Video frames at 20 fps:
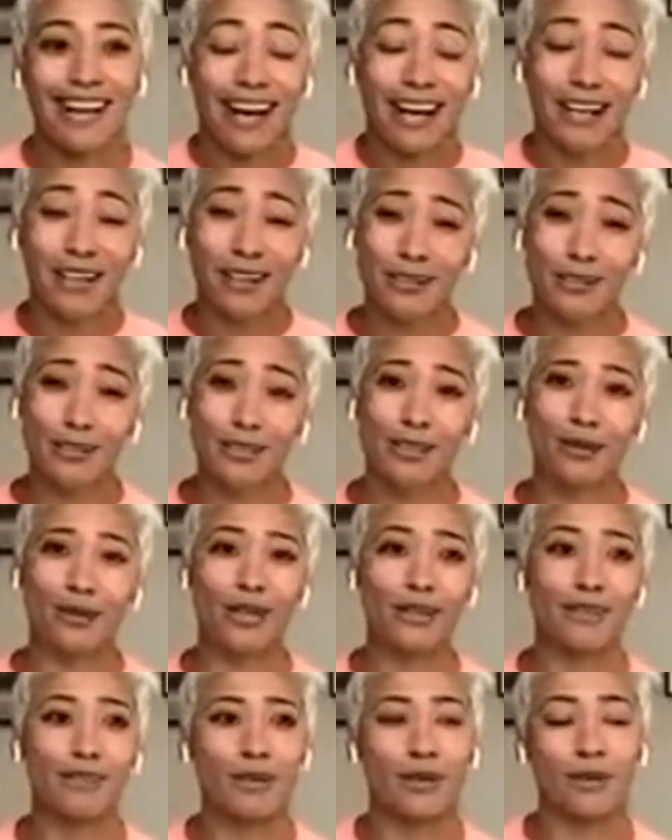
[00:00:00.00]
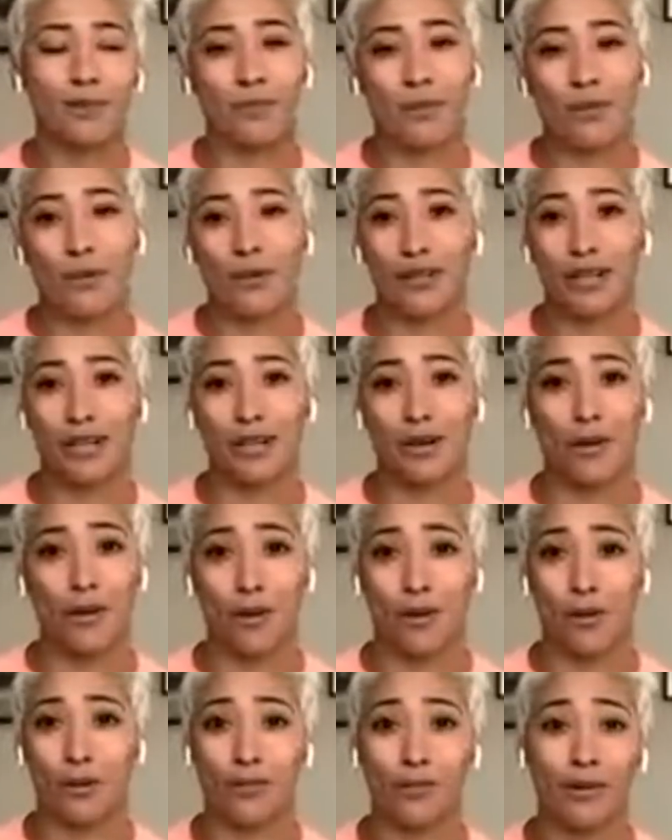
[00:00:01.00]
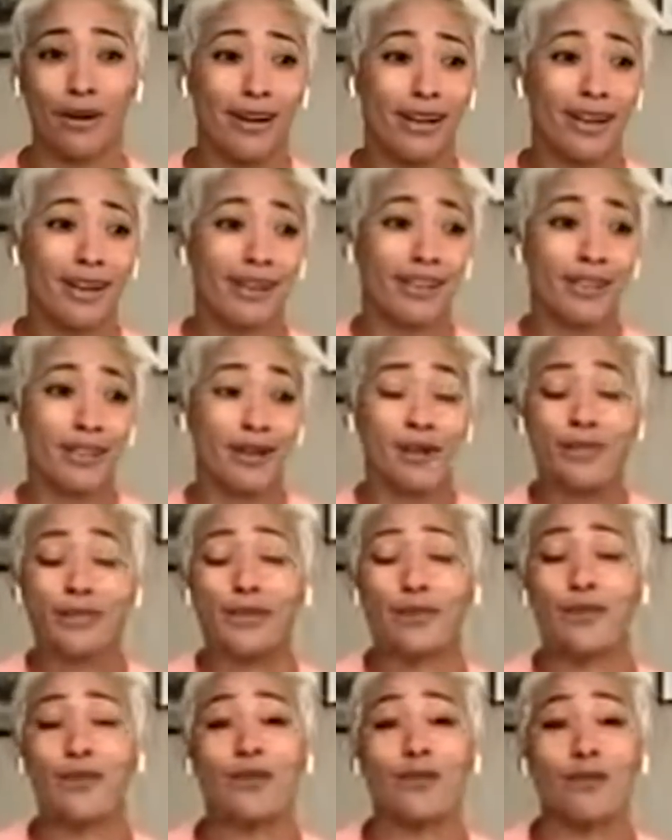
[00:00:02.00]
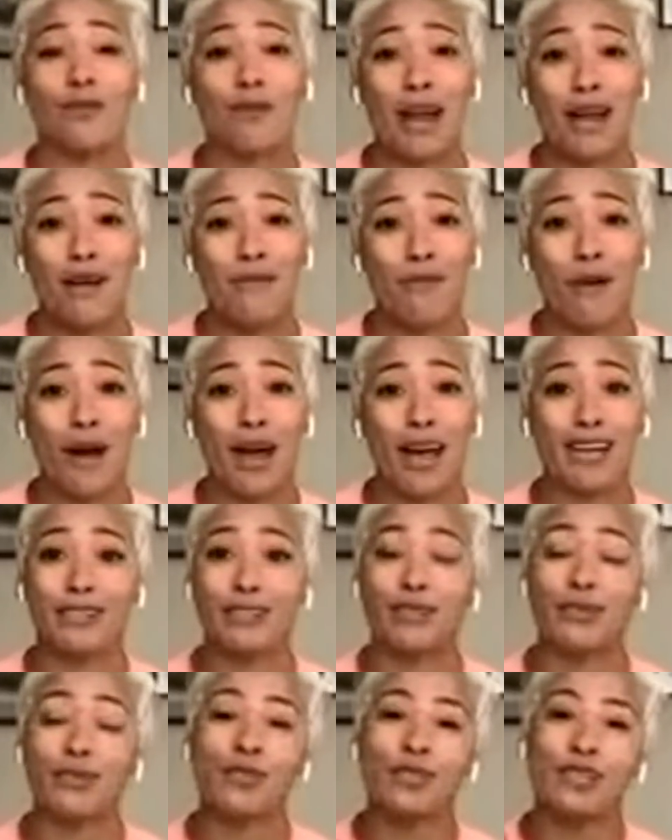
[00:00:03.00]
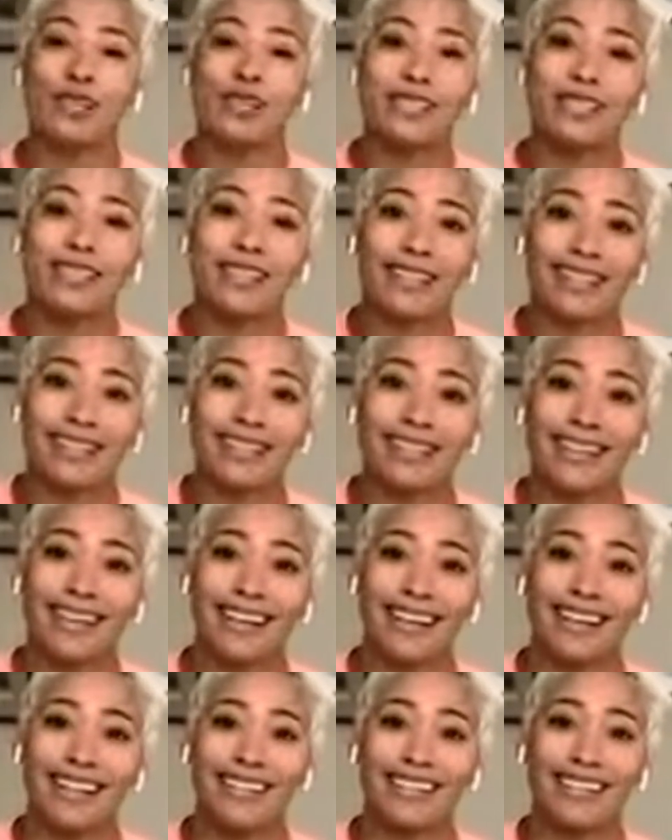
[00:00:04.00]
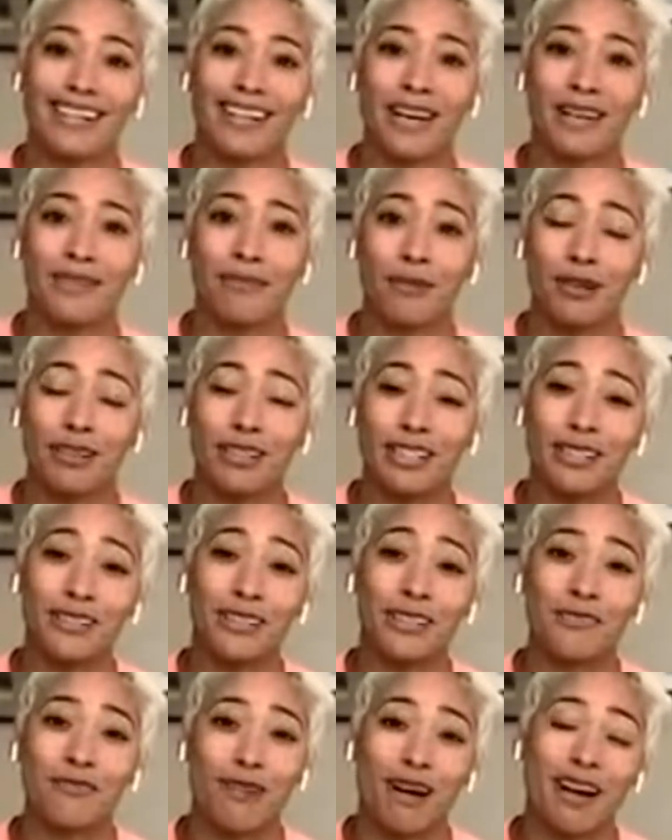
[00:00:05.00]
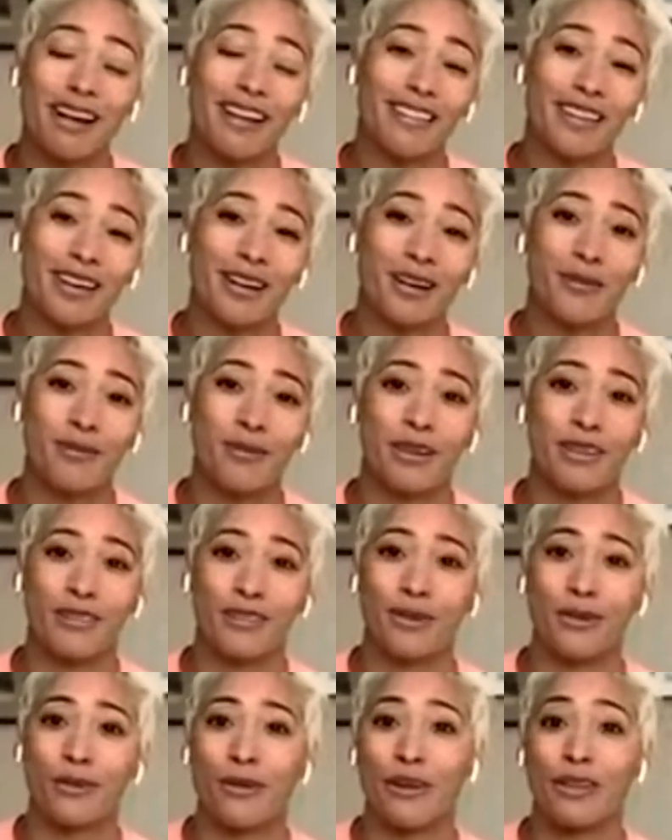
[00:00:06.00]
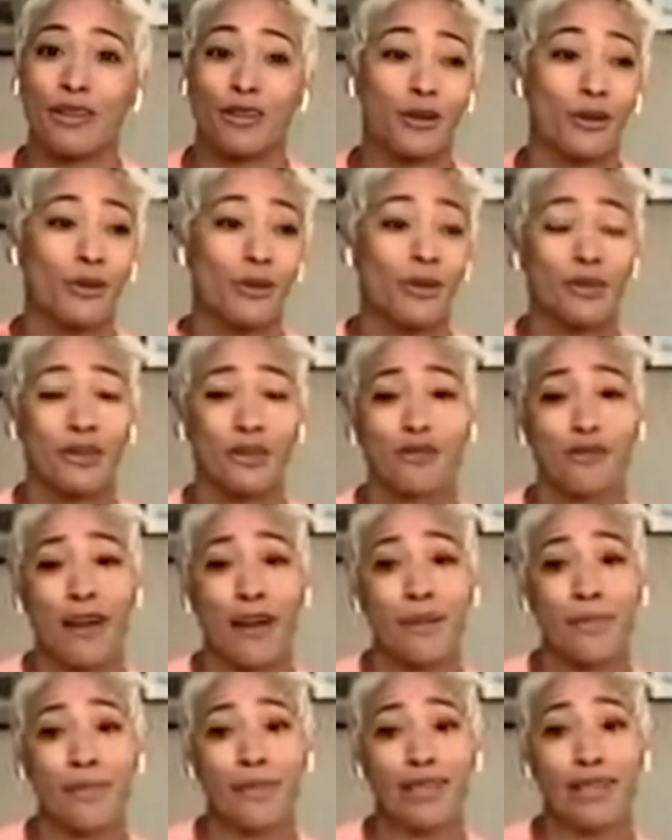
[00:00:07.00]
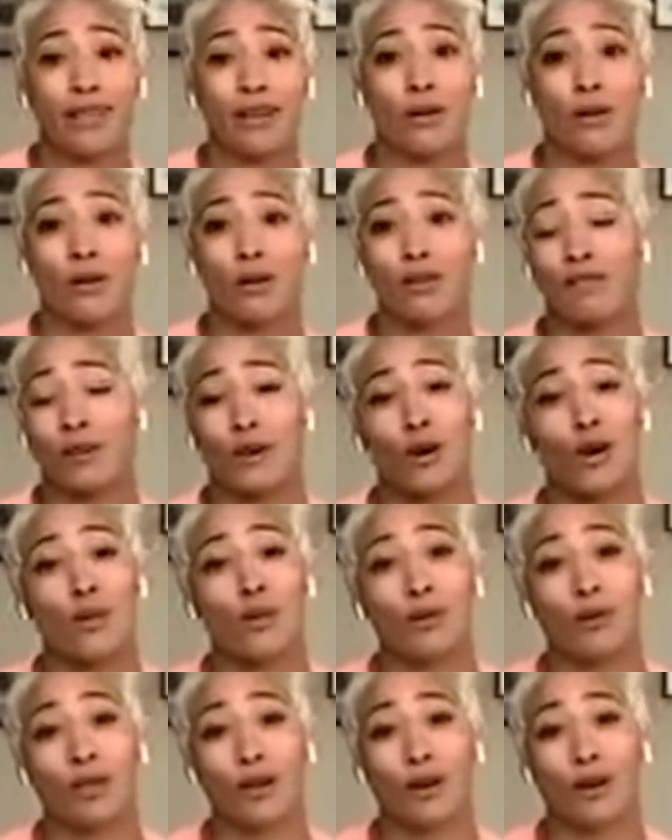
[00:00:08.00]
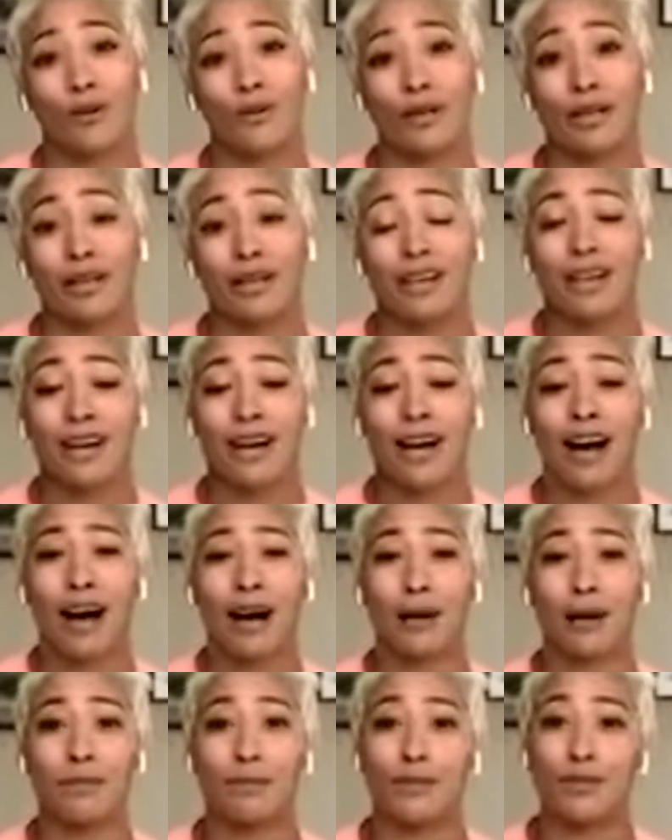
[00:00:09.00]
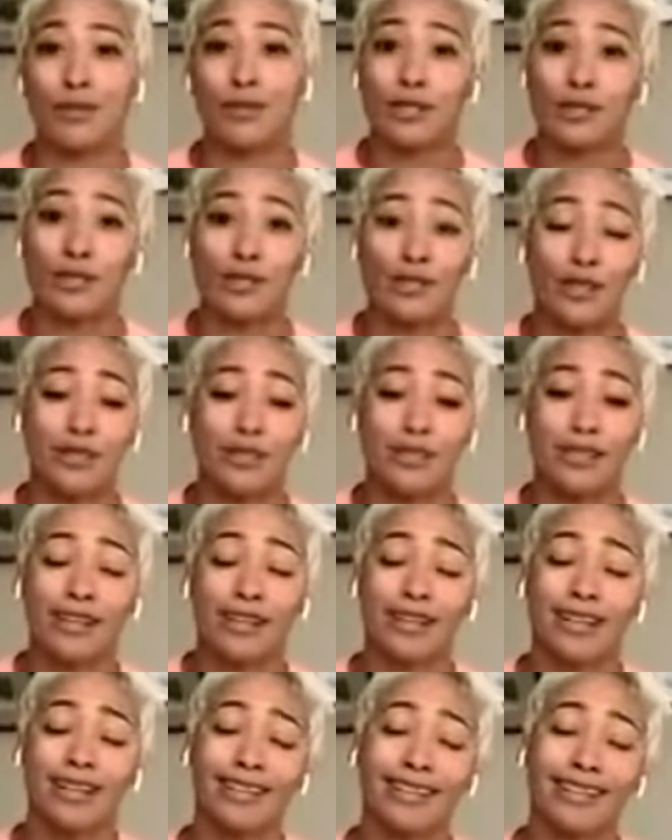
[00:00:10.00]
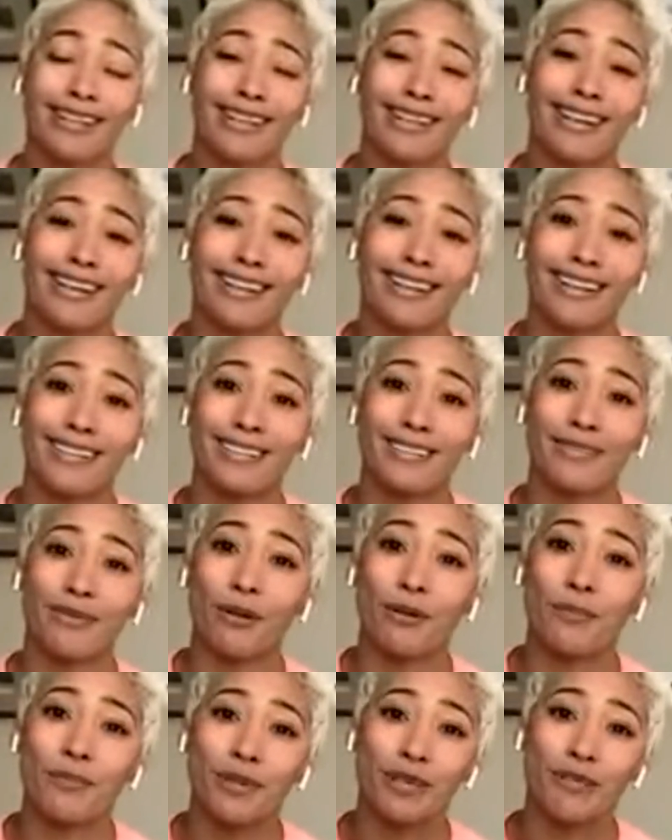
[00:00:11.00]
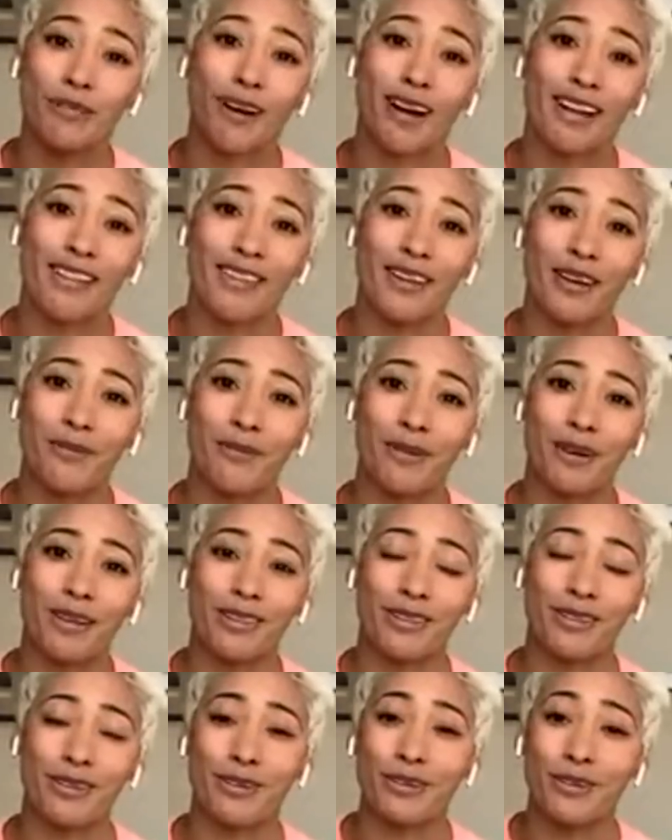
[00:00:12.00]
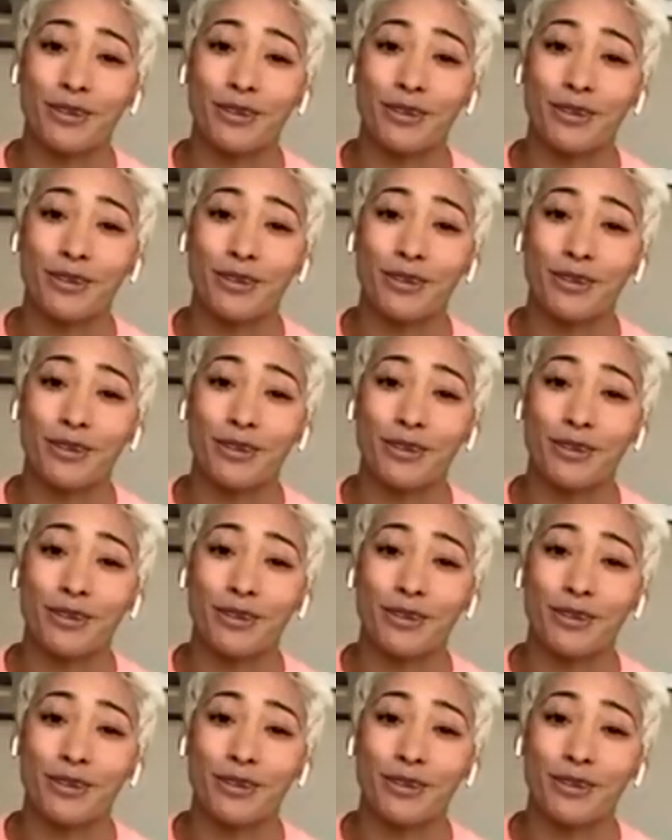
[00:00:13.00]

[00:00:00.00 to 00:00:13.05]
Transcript: And also, if you're bored at home, you know it's a great way to just link in and we're literally right there with you whether you're with your family or if you're home alone um, you can just link in and we'll be right there with you.